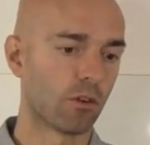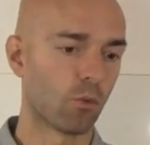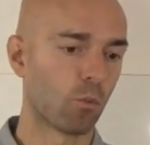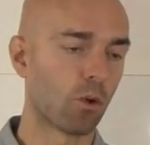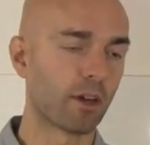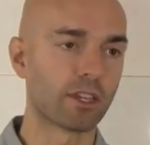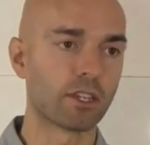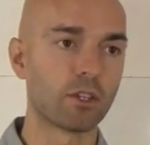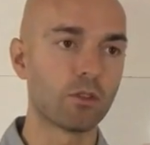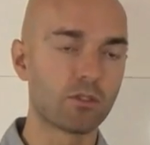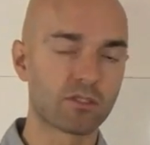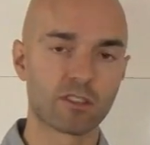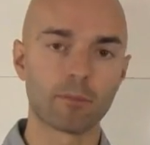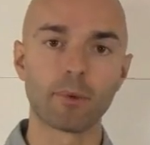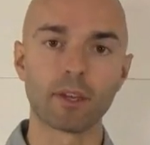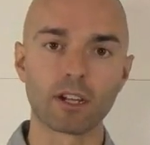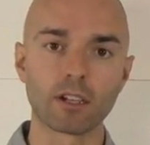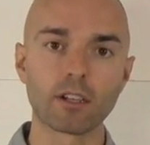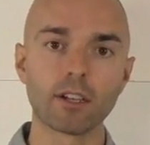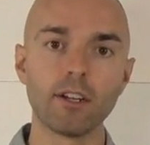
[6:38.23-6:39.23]
what used to
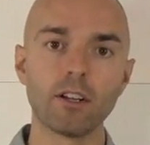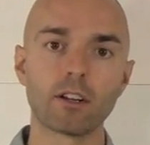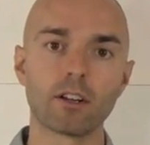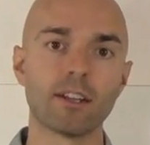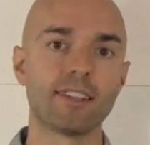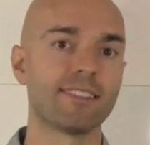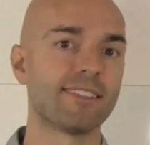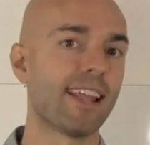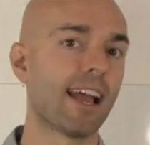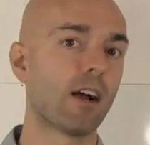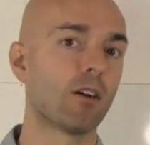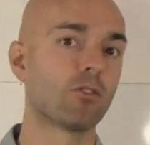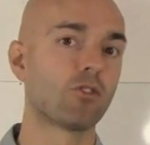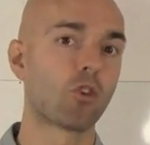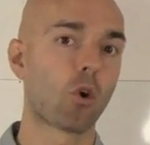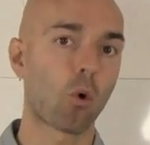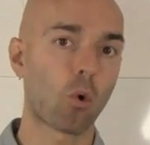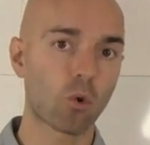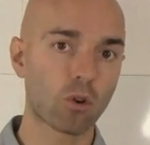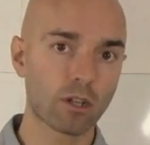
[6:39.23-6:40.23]
be clear is now
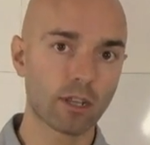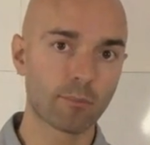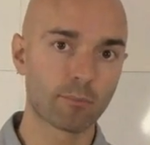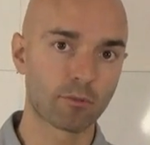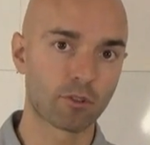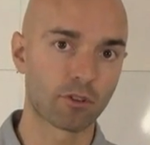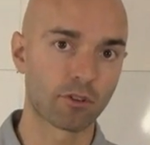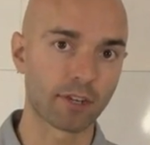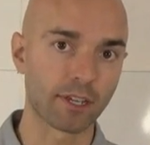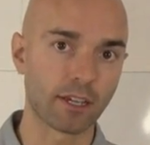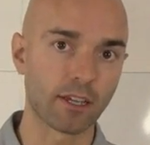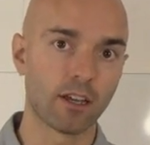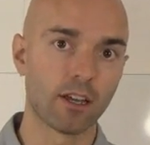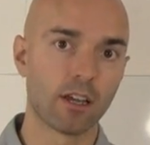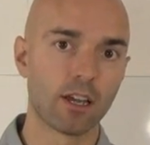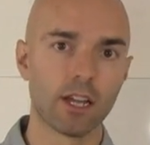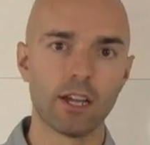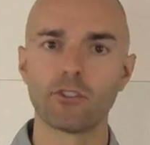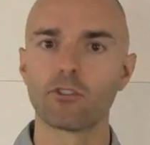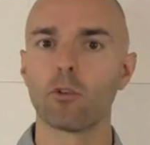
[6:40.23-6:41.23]
totally blurry.
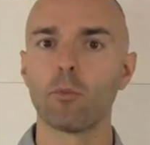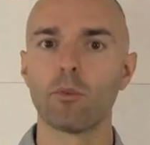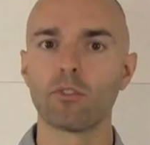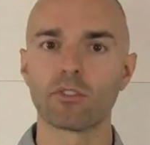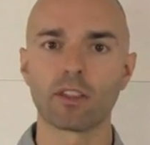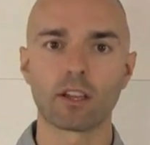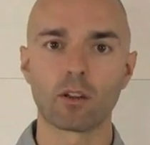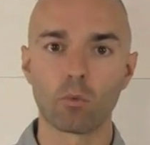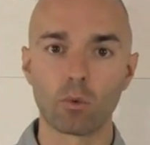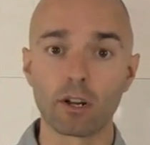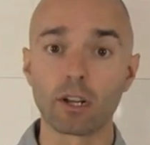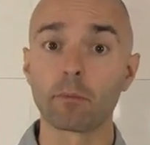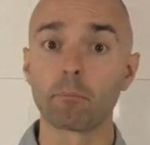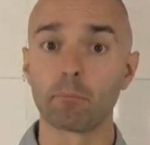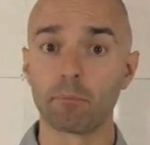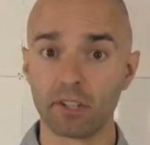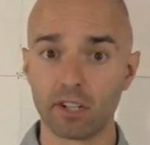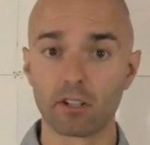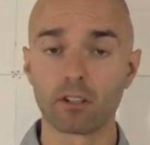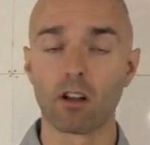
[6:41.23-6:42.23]
It's almost like
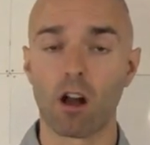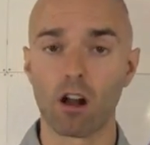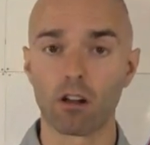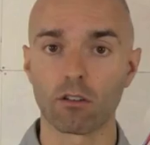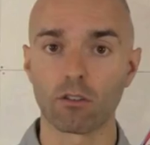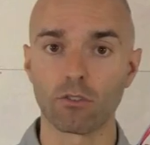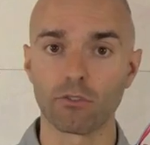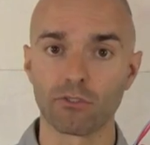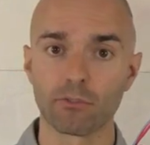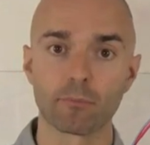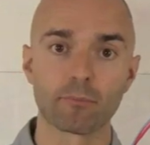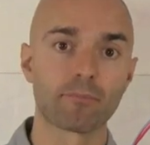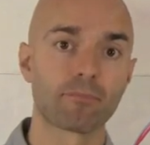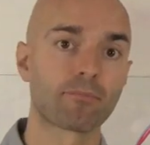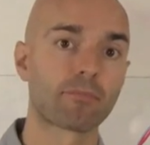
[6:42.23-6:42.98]
wearing beer goggles.